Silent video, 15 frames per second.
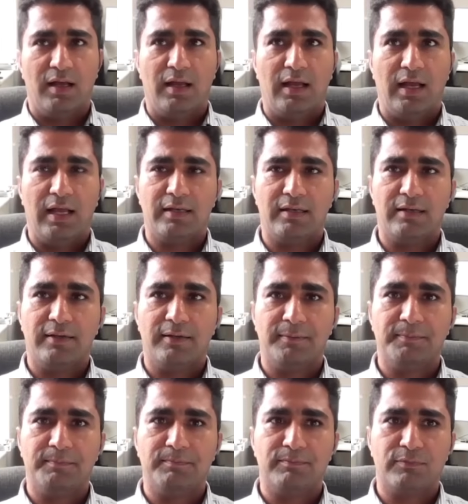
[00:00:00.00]
And
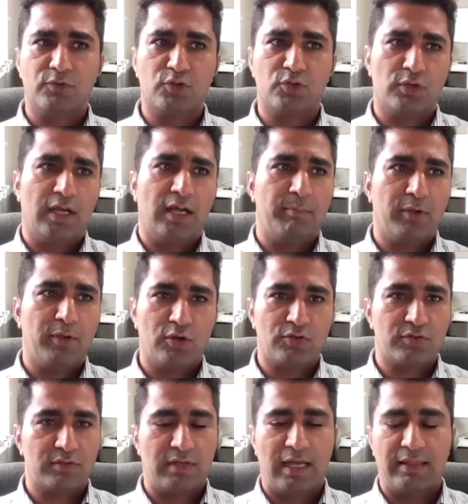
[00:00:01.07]

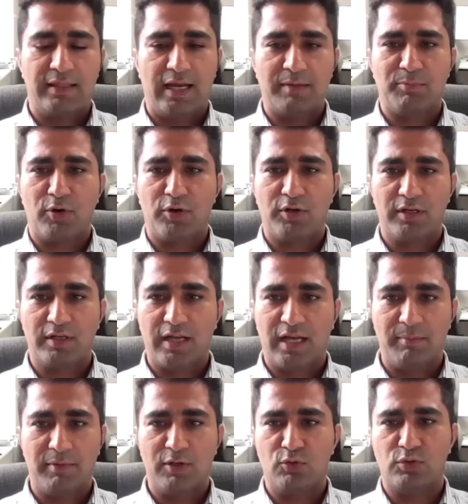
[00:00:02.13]
because at that point in
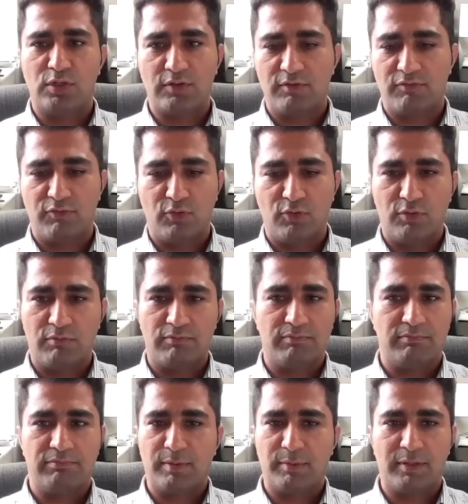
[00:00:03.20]
time in 2004,
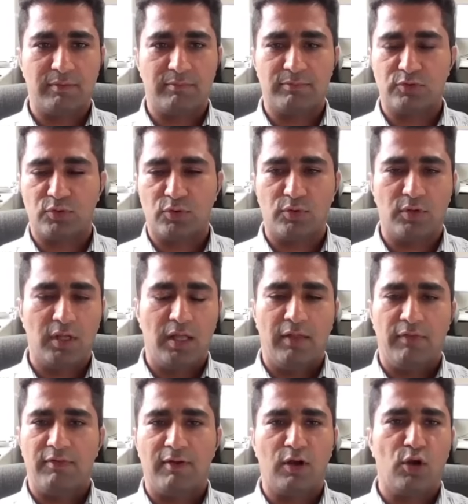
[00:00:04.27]
I mean, so
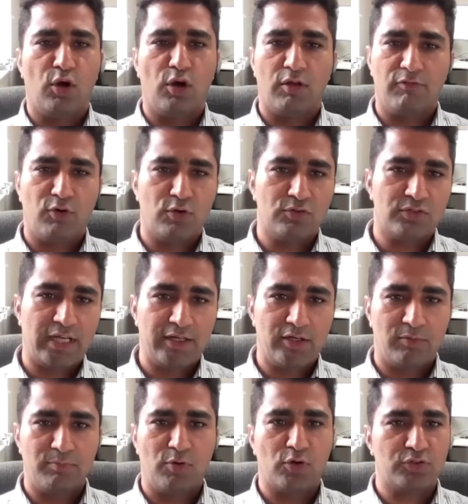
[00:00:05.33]
there were a lot of on-site
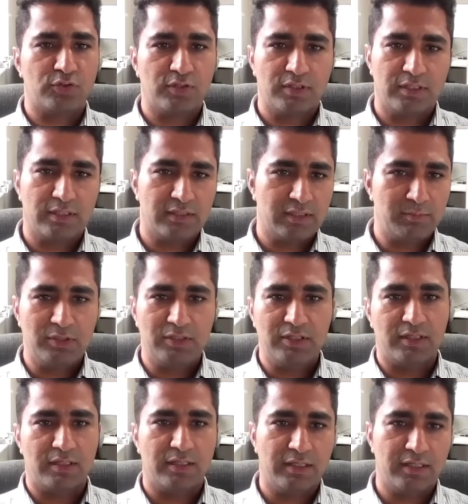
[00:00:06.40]
opportunities
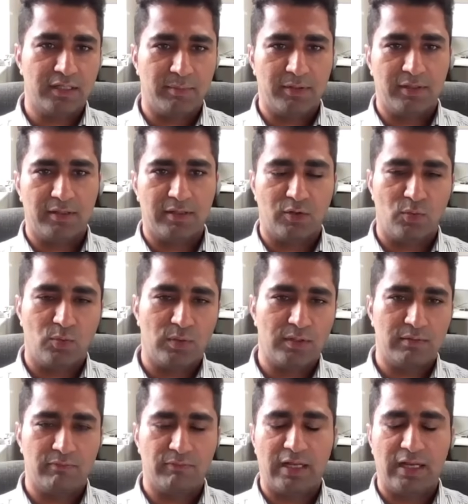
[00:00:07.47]
immediately coming, you know,
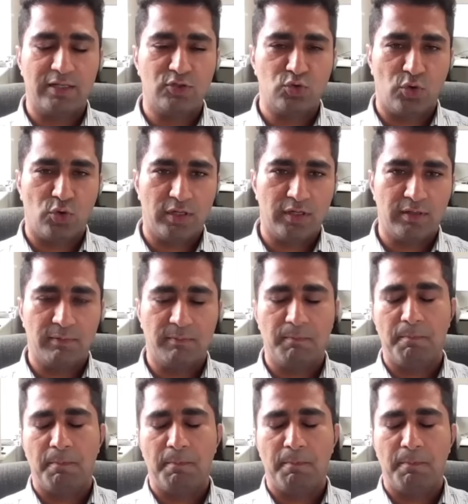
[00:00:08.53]
when I joined.